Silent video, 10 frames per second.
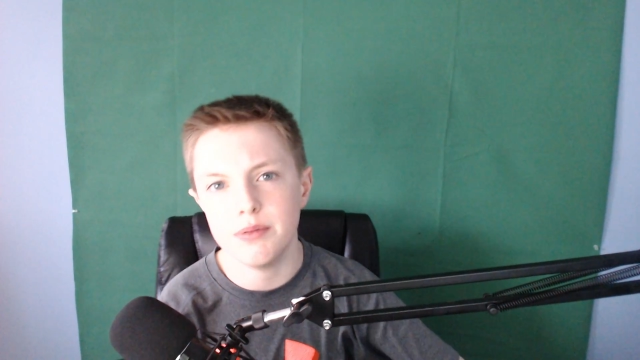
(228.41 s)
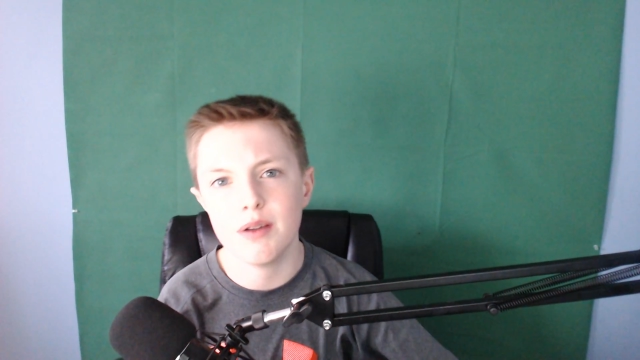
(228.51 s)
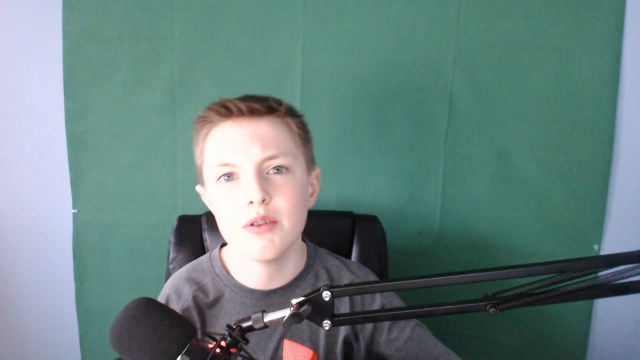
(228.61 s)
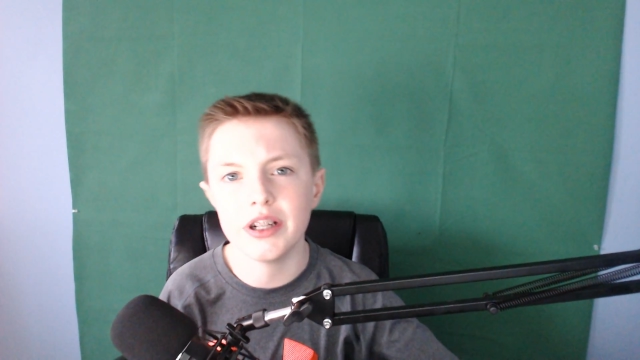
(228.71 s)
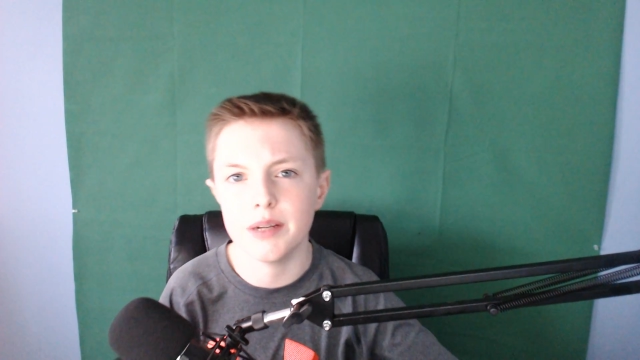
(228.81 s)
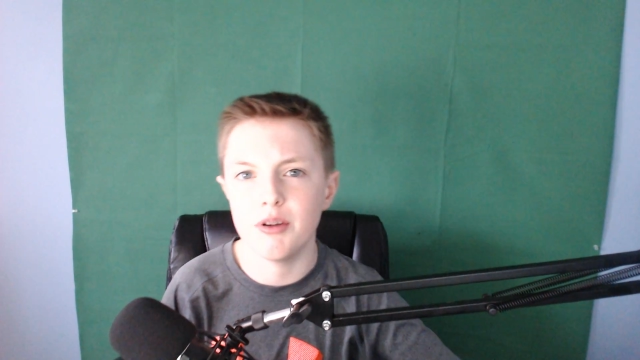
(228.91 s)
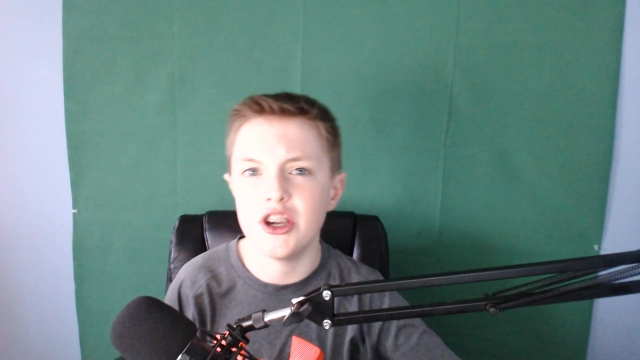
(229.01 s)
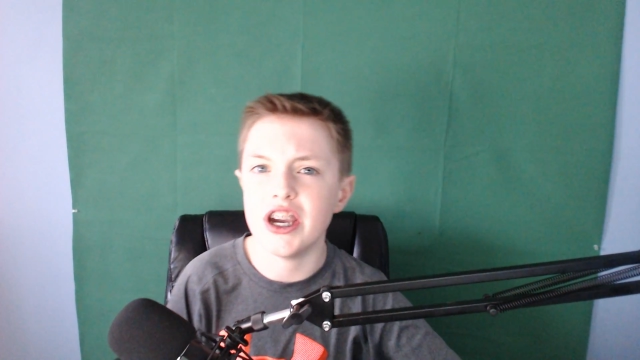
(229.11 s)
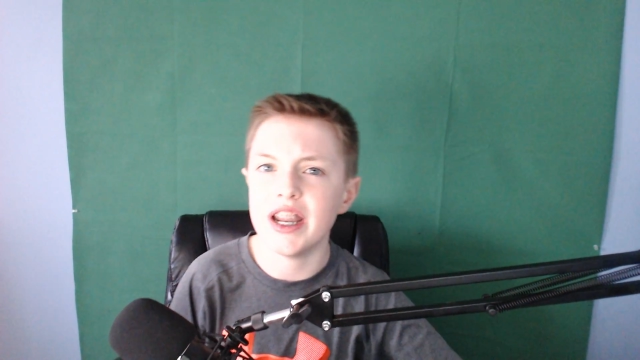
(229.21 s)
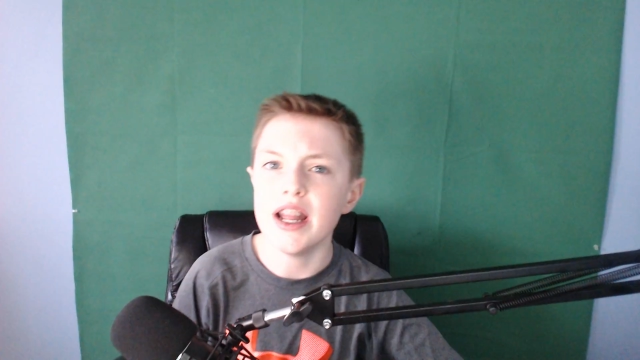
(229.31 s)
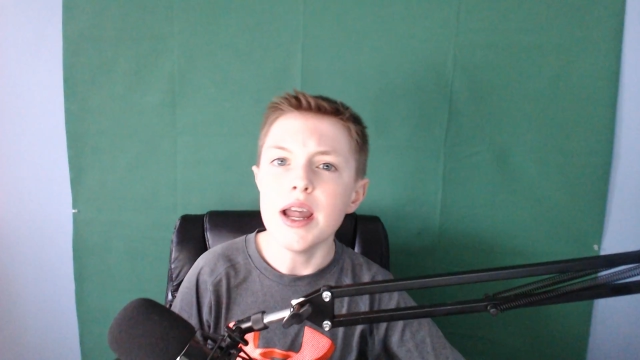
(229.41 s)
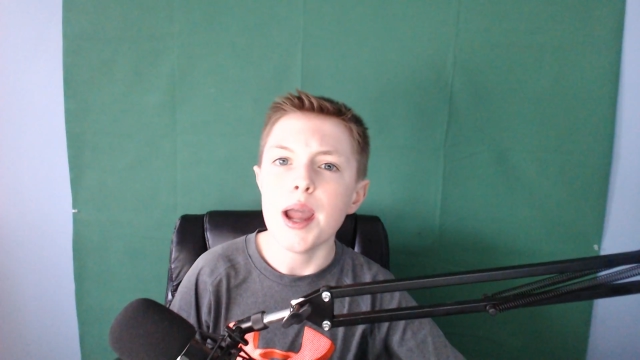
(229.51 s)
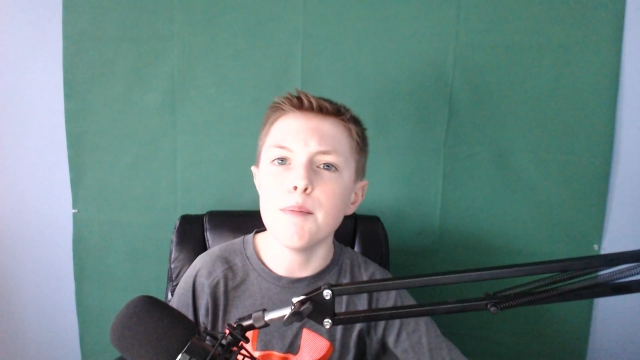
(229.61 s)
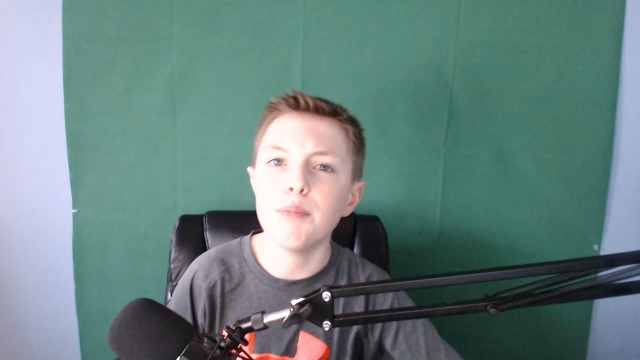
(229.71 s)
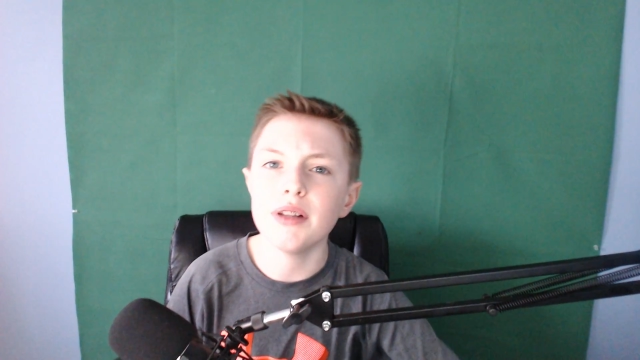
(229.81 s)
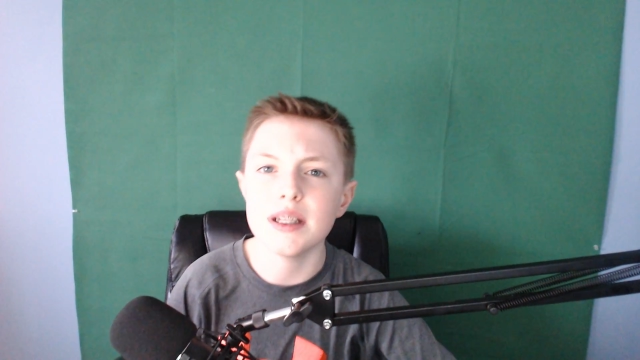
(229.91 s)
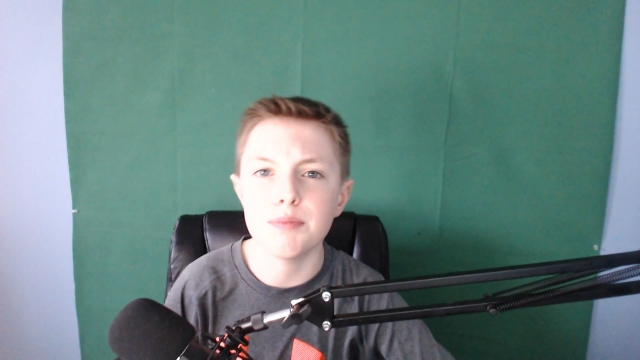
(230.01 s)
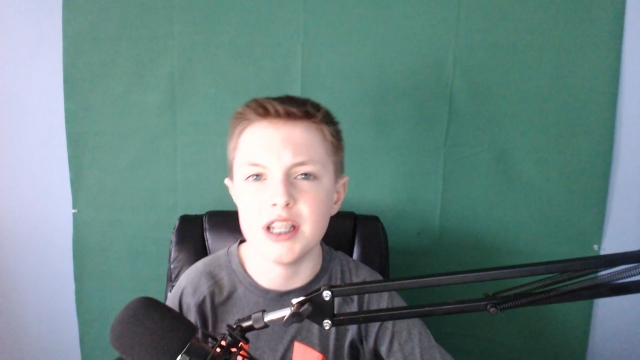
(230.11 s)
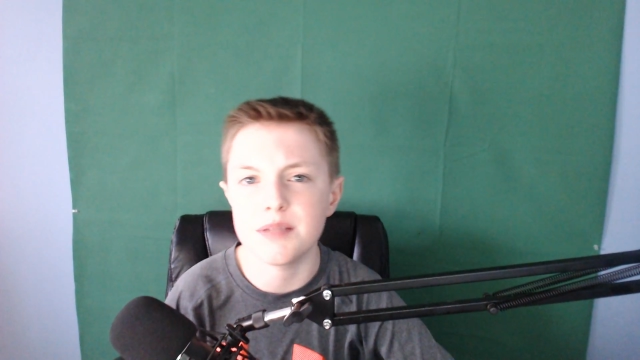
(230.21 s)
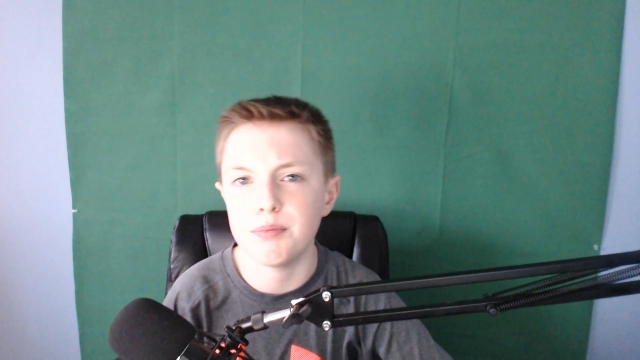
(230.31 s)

I really appreciate it, and please, please,